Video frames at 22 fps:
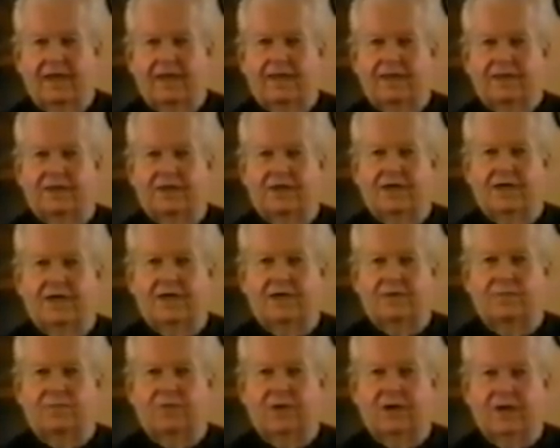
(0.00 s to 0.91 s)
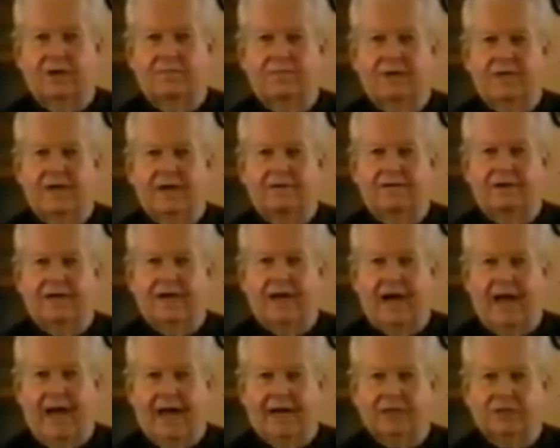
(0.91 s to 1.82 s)
the preliminary
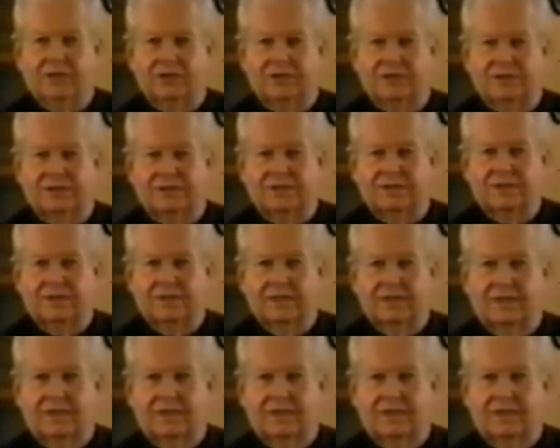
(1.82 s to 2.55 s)
actions